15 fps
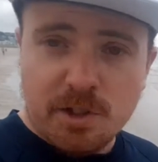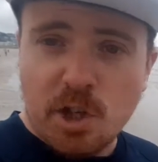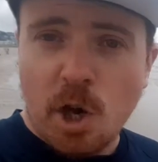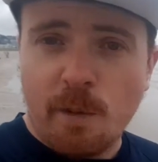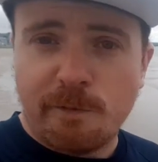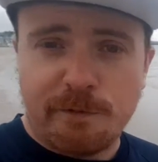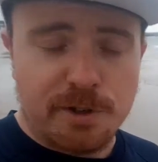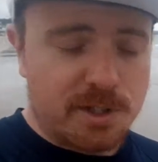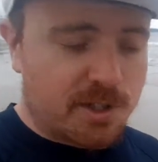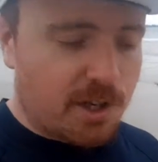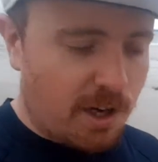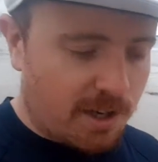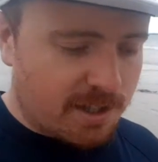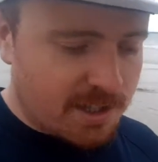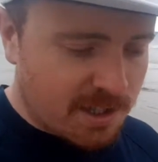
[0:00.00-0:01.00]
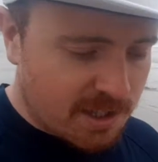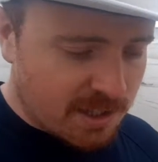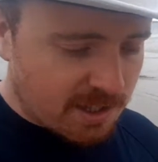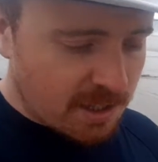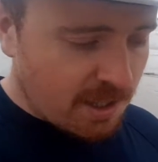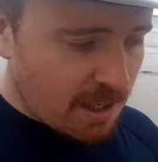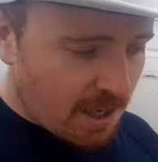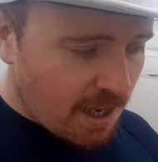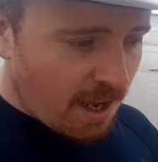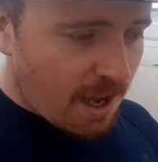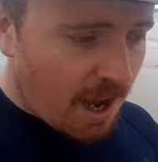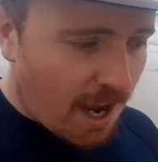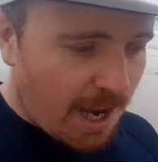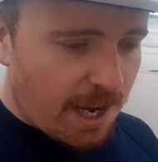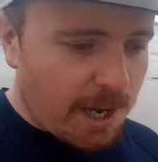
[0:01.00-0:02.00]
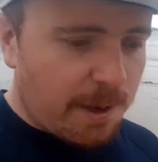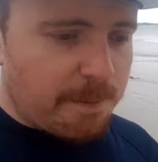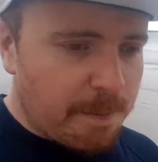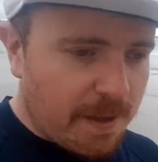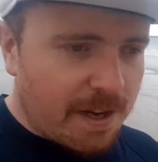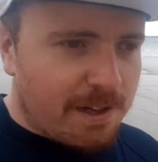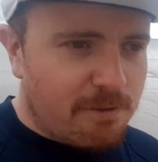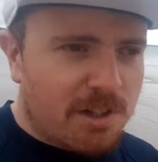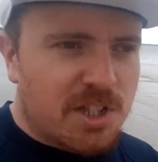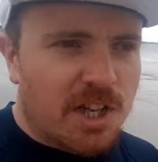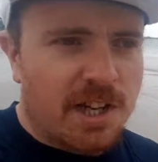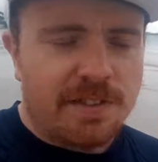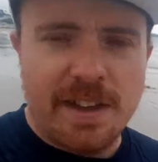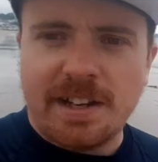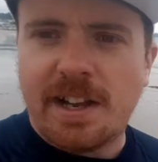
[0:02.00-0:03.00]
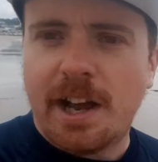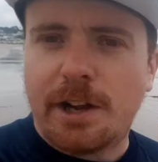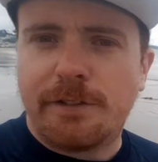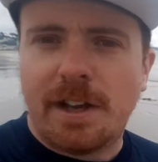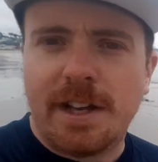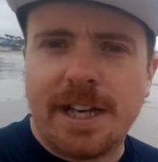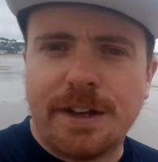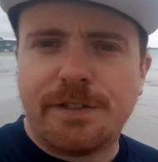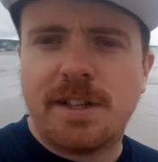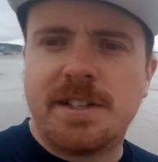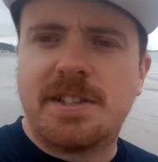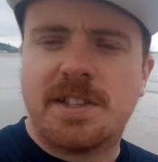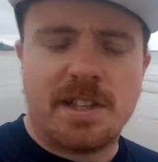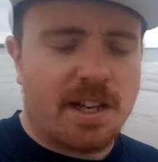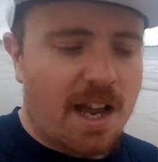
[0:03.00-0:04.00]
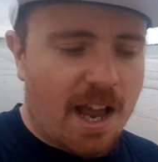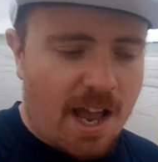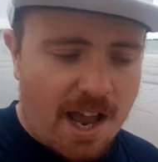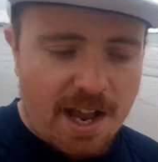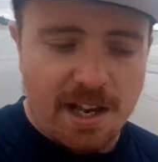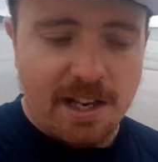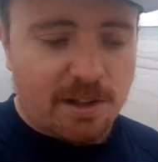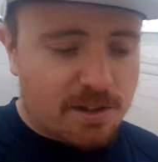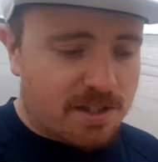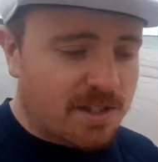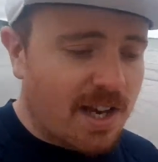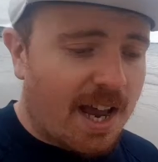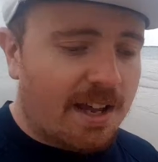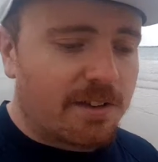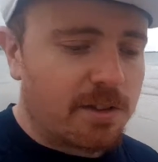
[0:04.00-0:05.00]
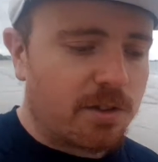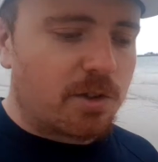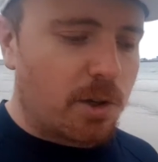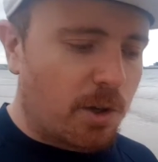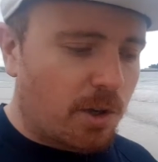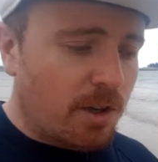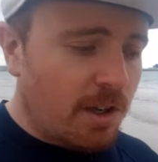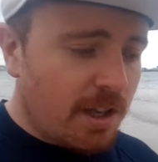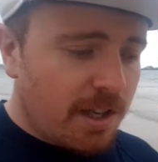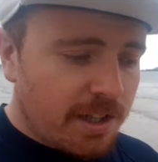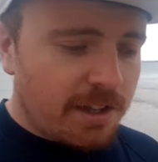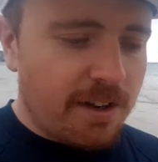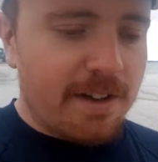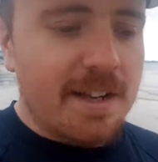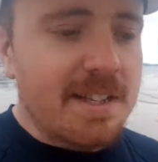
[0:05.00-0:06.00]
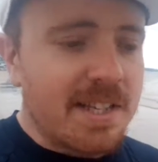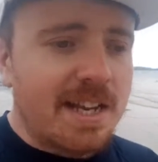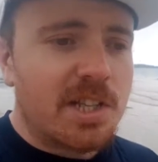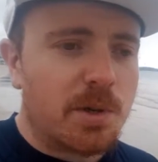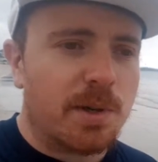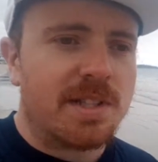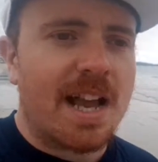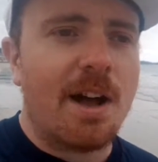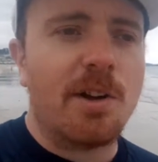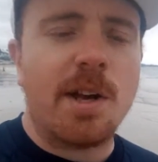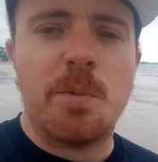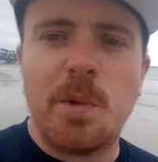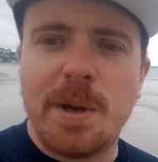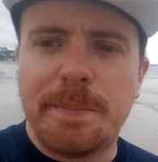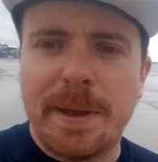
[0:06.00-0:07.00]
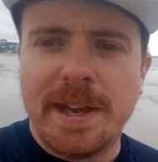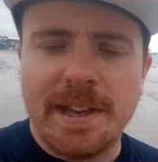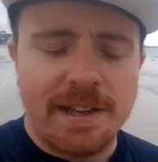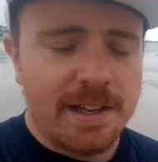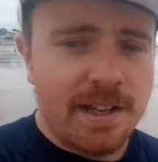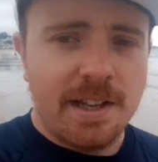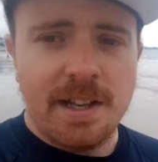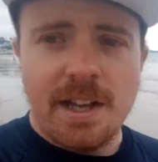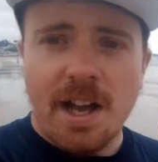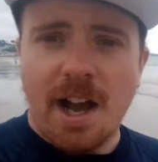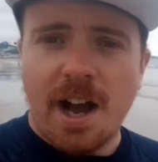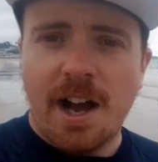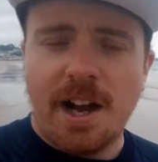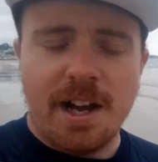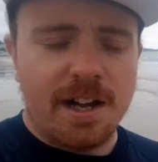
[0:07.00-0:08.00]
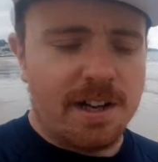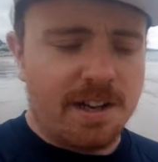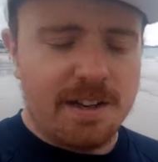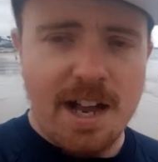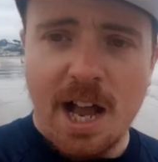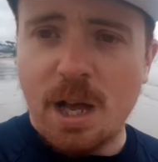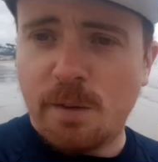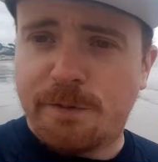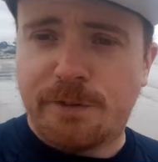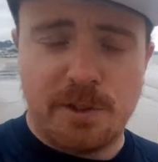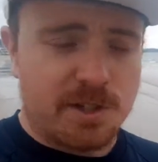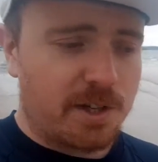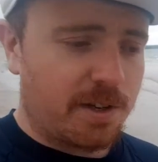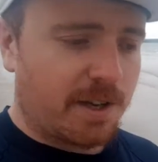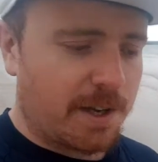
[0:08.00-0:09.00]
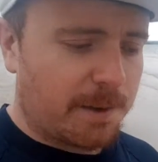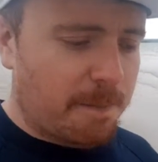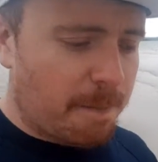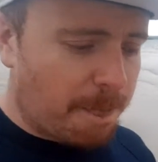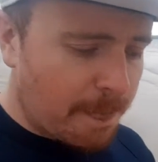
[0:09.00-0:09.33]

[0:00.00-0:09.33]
conference costs. And in return, they'd kind of like give us a little stand, or, you know, they'd say to us, how can we be helpful to you?